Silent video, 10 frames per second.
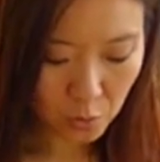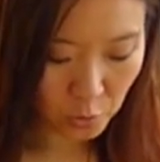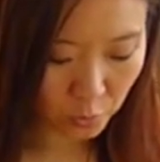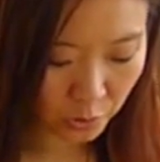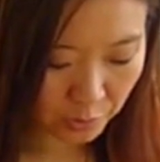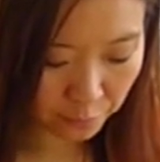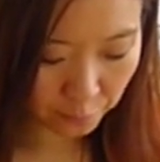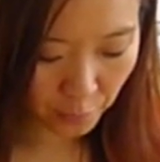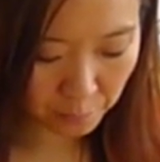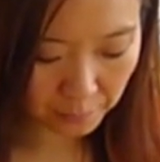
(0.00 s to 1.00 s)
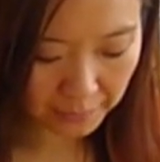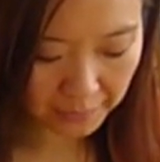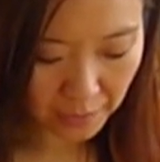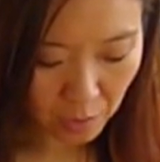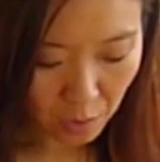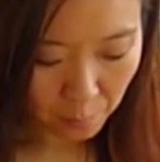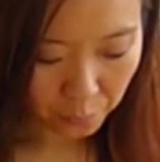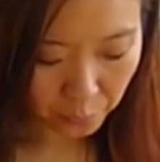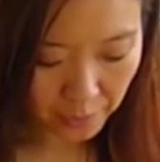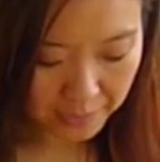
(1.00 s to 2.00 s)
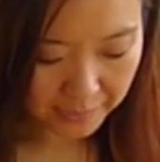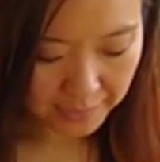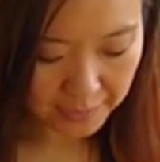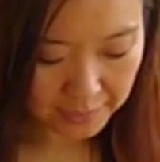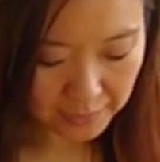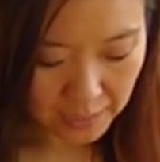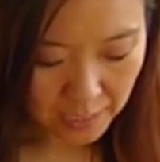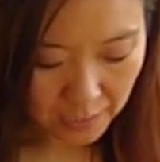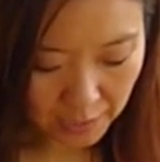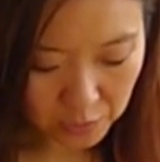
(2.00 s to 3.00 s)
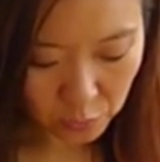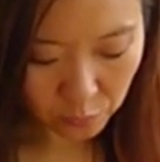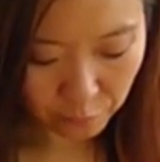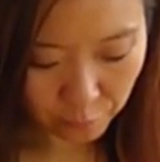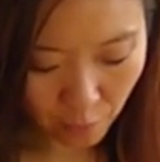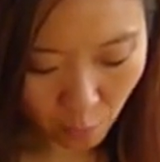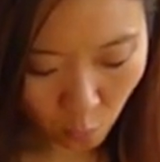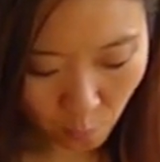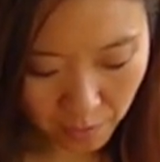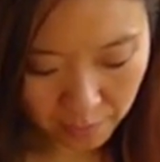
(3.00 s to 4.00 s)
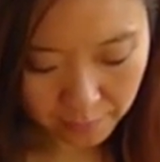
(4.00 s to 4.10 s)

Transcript: to just firmly press it into the foam.